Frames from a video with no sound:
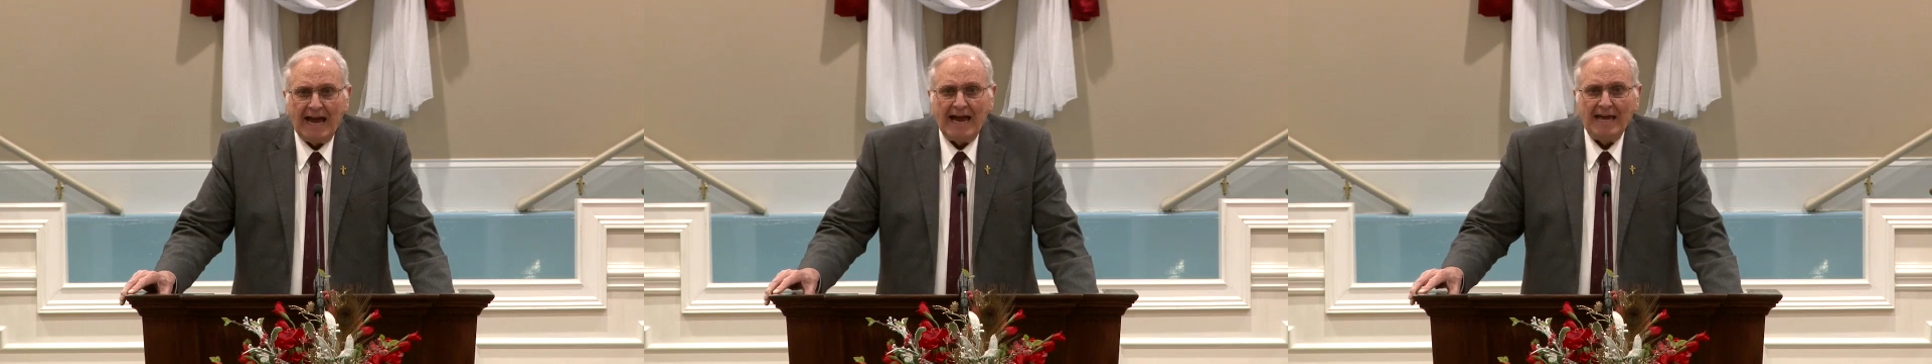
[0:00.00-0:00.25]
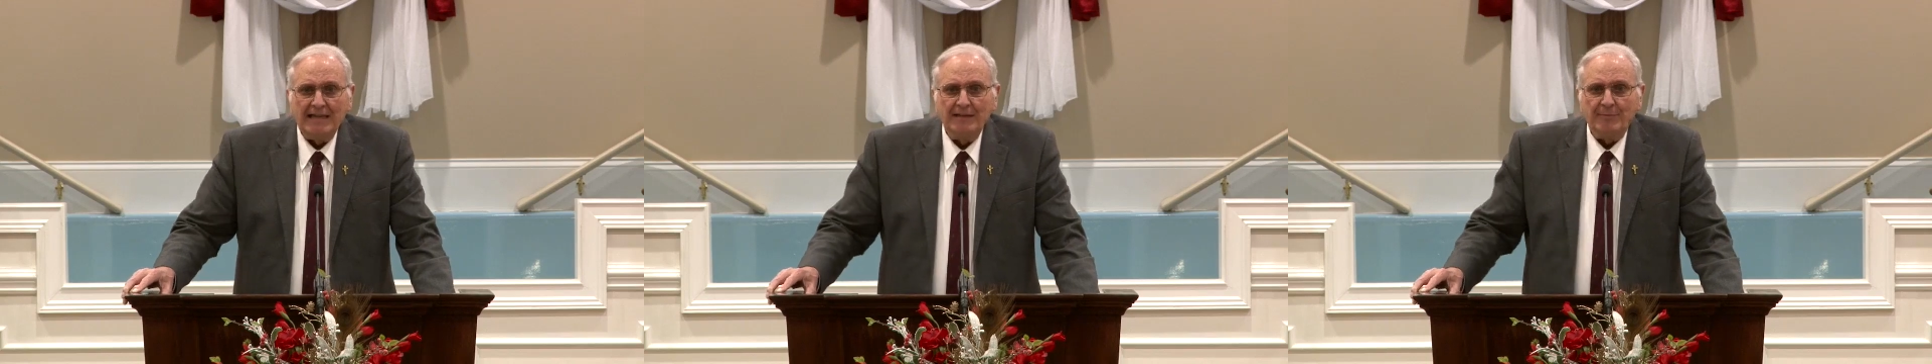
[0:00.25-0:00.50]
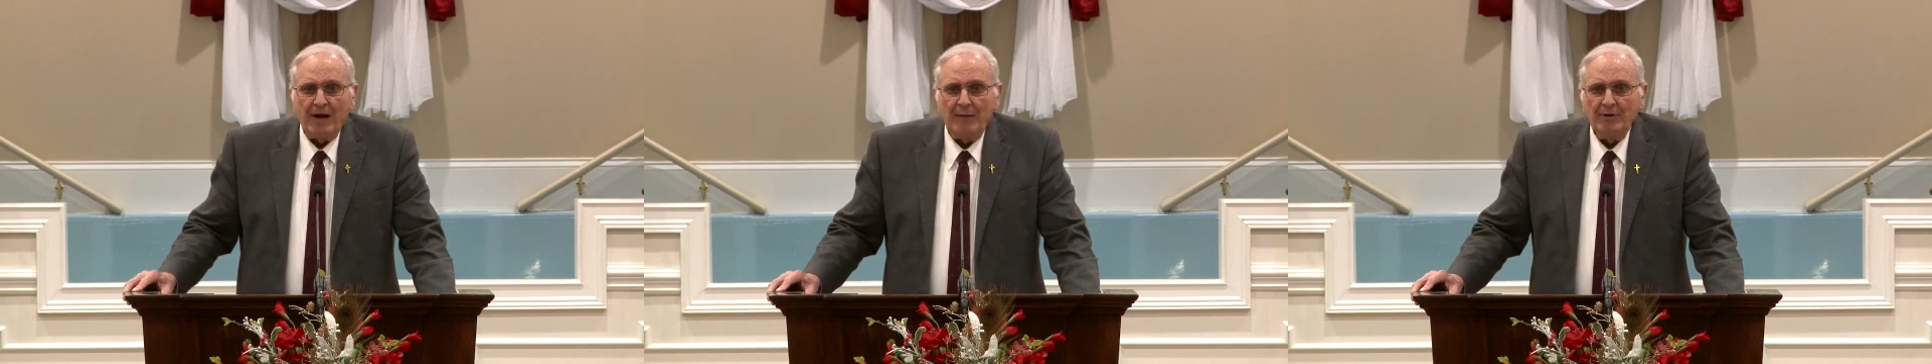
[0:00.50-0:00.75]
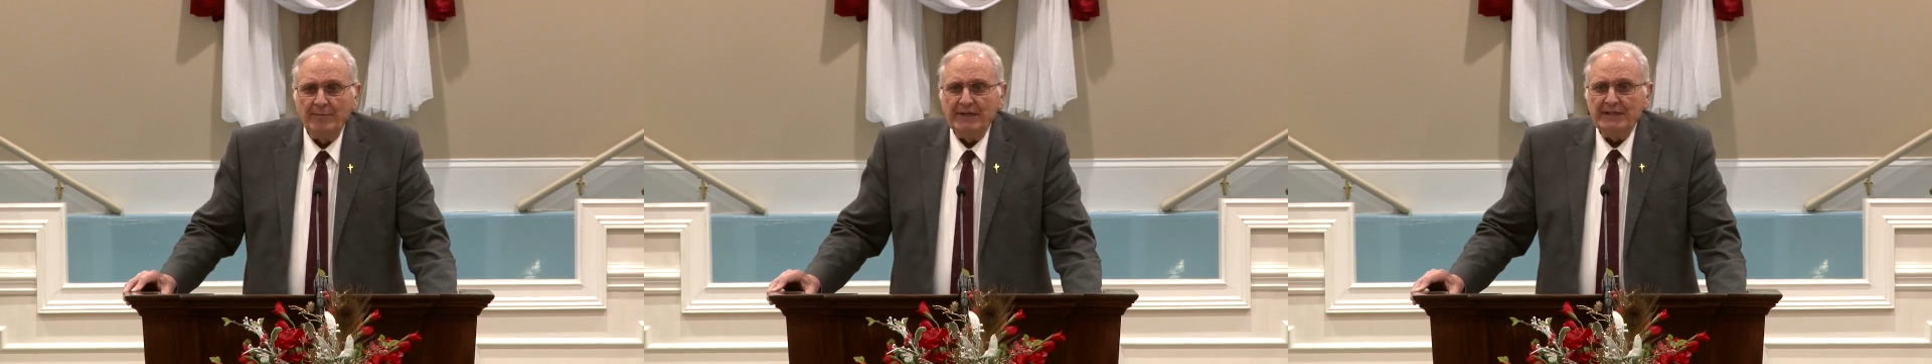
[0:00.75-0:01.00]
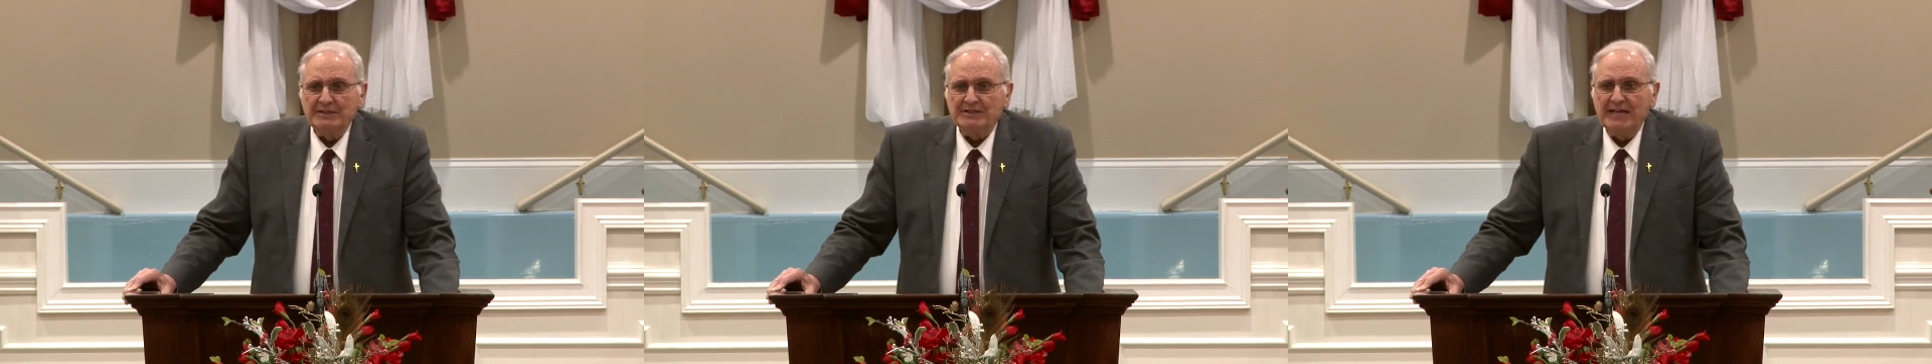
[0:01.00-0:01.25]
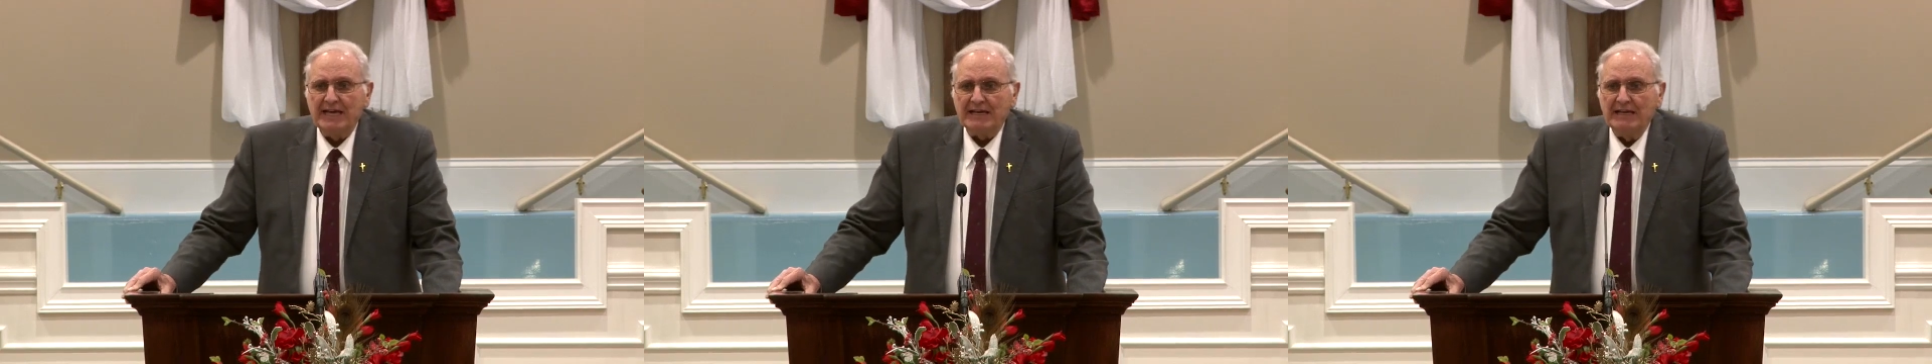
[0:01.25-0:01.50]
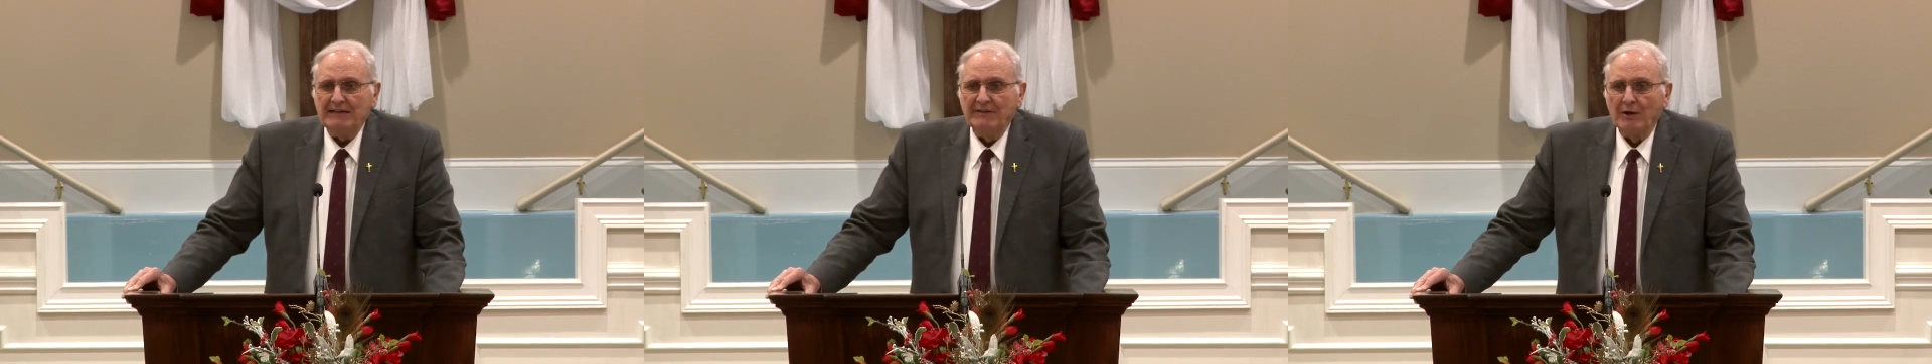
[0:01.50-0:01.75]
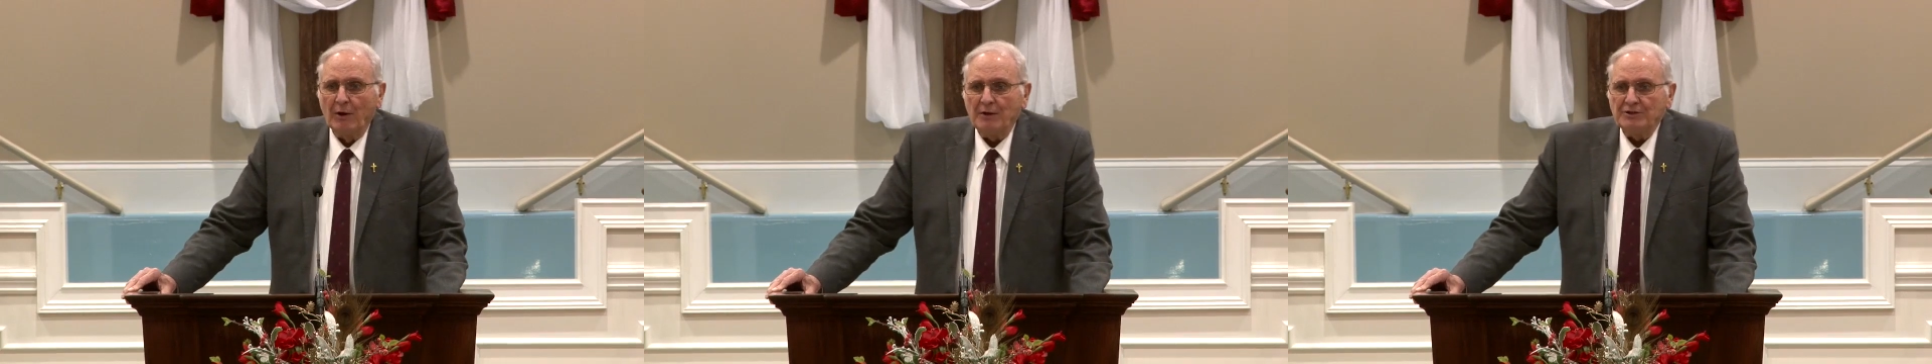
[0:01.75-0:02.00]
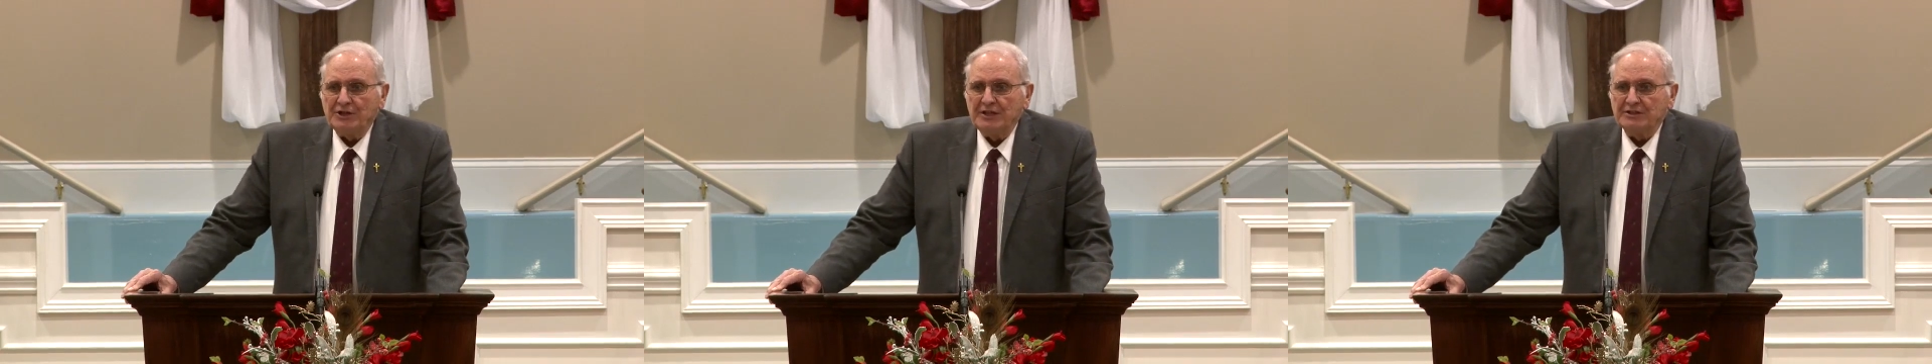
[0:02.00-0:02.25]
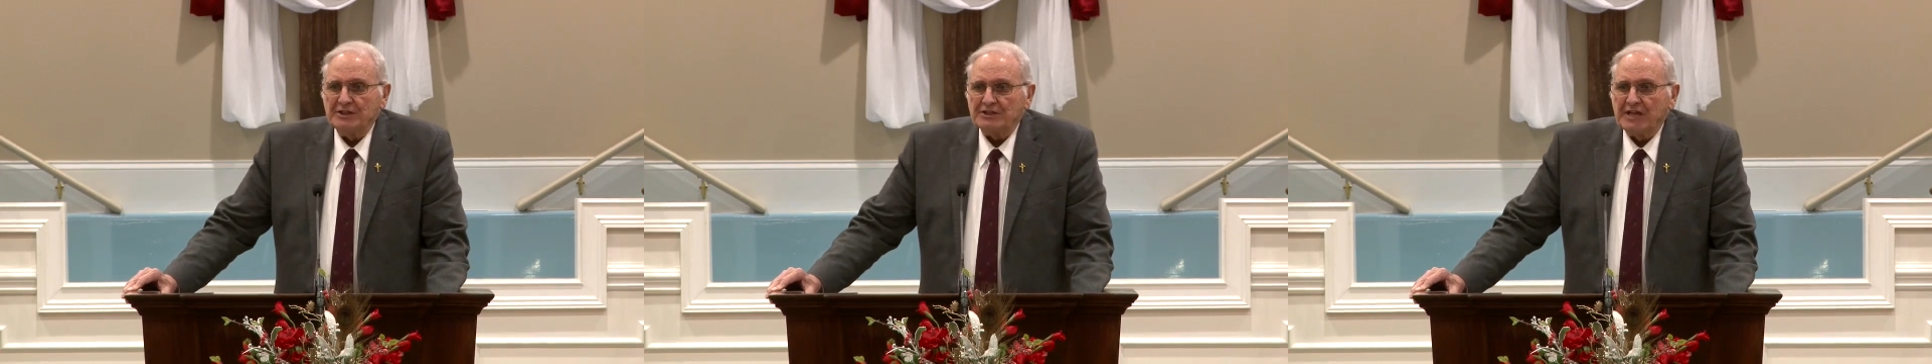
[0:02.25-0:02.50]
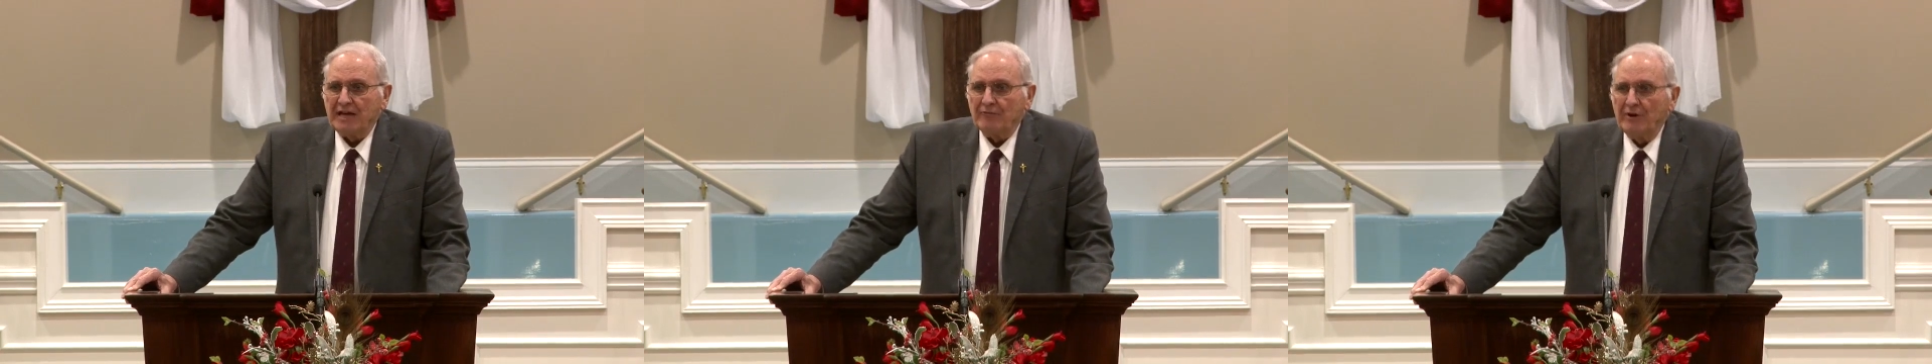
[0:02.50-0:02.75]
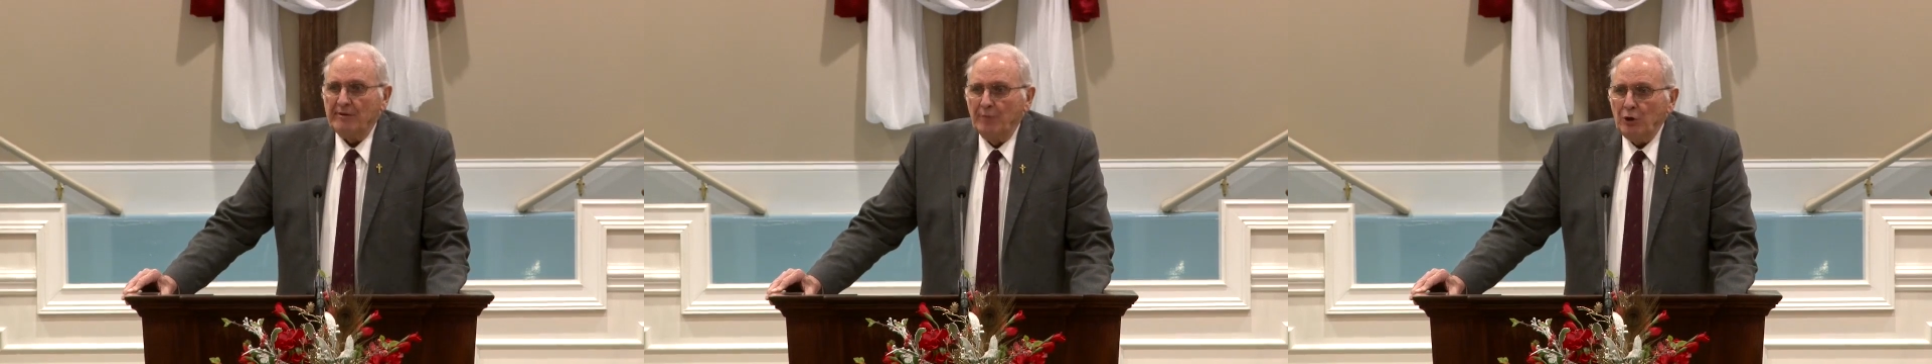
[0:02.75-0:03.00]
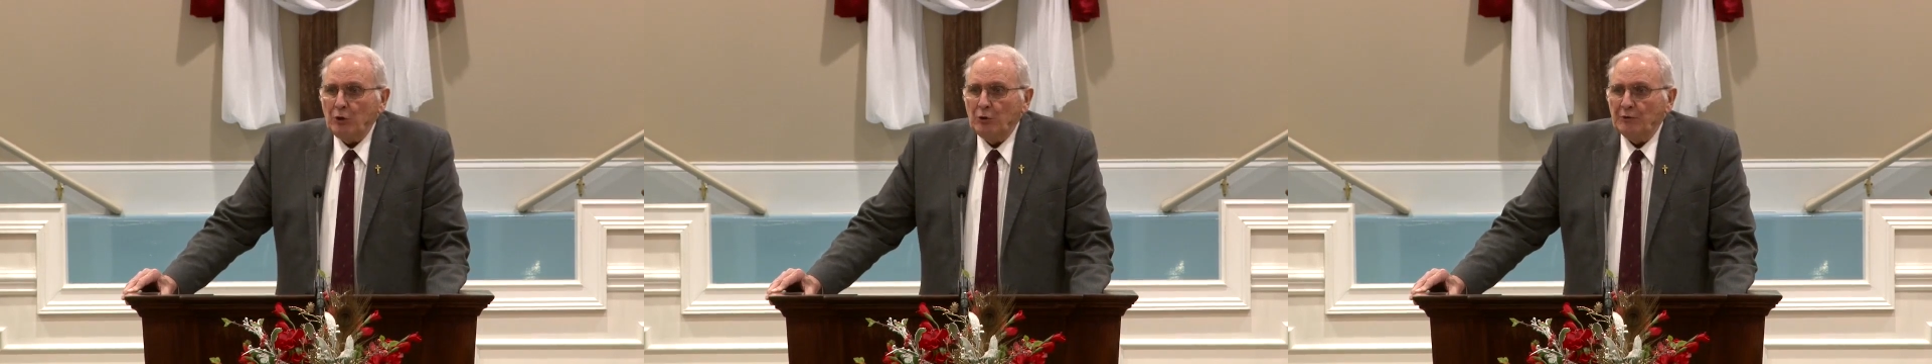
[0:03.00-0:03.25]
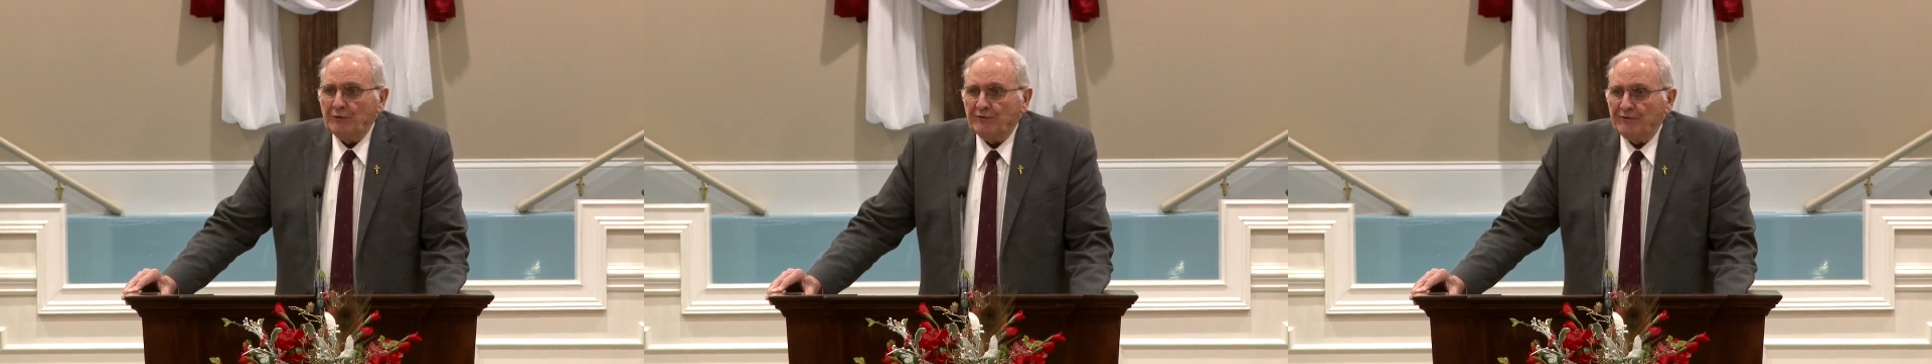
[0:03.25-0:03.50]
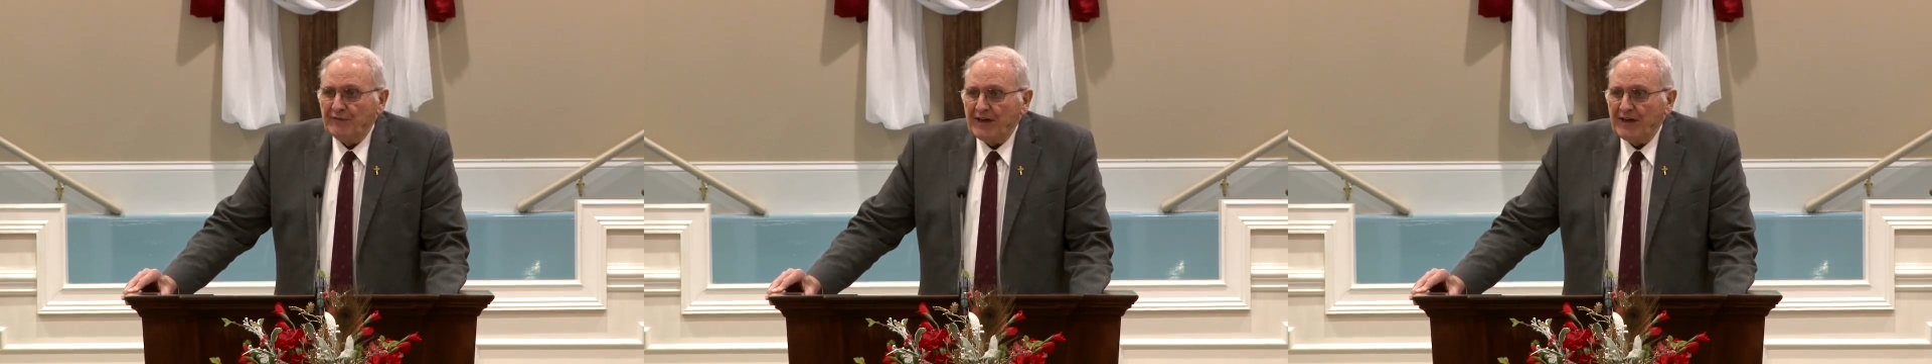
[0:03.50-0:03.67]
And the problem is that the Lord Jesus can remove